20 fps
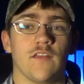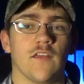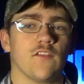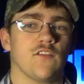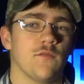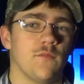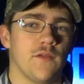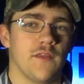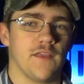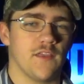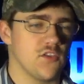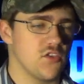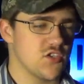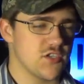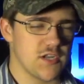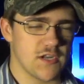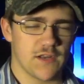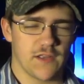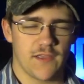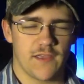Like somebody
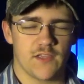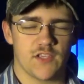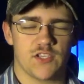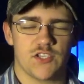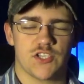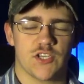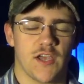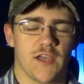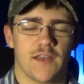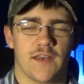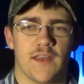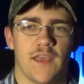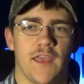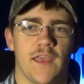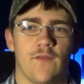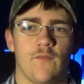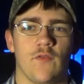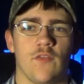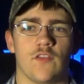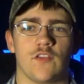gets shot in the
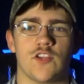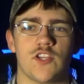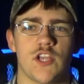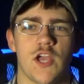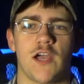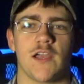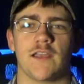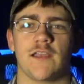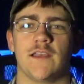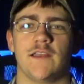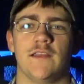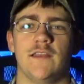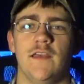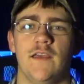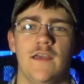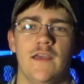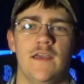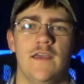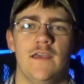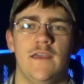head with a shotgun
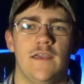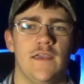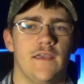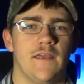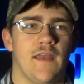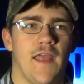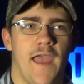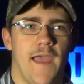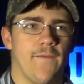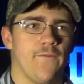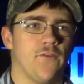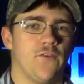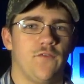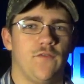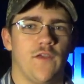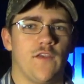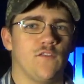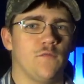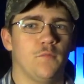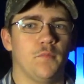and half his
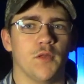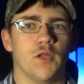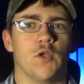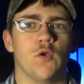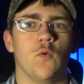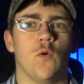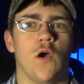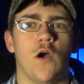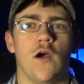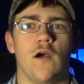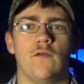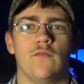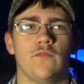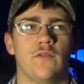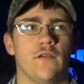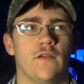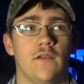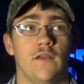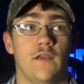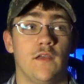face blew off.